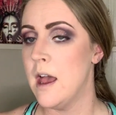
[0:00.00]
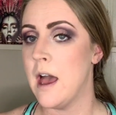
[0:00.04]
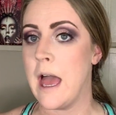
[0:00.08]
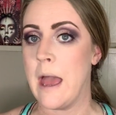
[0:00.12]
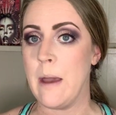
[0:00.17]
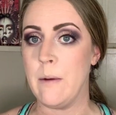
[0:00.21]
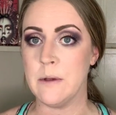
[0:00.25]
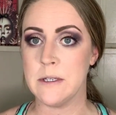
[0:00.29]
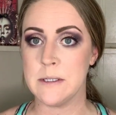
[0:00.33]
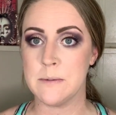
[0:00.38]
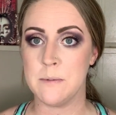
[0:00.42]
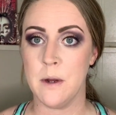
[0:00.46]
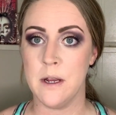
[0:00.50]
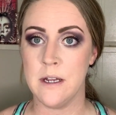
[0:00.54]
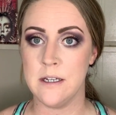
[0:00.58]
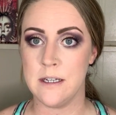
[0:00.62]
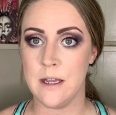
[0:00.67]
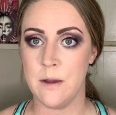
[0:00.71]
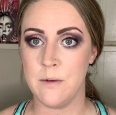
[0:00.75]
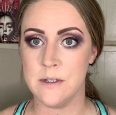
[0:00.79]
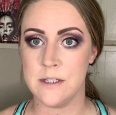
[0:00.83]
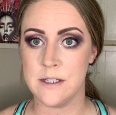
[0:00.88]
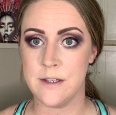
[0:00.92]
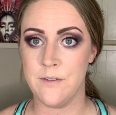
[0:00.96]
I will spray it
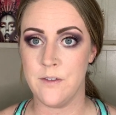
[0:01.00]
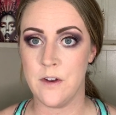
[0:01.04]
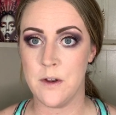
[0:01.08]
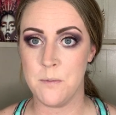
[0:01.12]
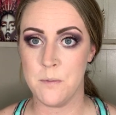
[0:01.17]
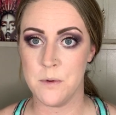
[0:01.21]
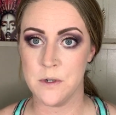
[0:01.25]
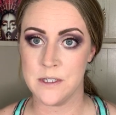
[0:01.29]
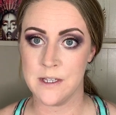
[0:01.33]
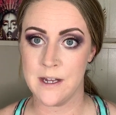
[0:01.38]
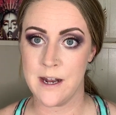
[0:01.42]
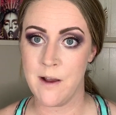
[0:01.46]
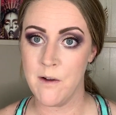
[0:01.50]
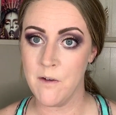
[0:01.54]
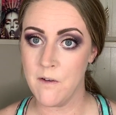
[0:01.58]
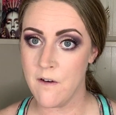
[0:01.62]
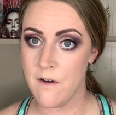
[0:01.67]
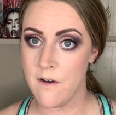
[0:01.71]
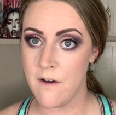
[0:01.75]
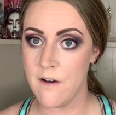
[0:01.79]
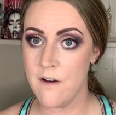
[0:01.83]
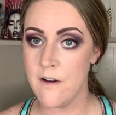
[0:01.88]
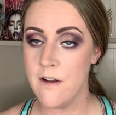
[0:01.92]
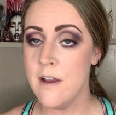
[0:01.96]
down with 70%
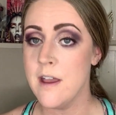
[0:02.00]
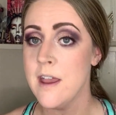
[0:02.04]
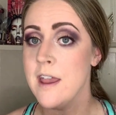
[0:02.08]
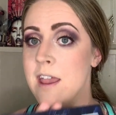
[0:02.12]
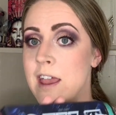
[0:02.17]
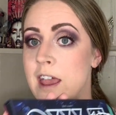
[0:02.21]
alcohol.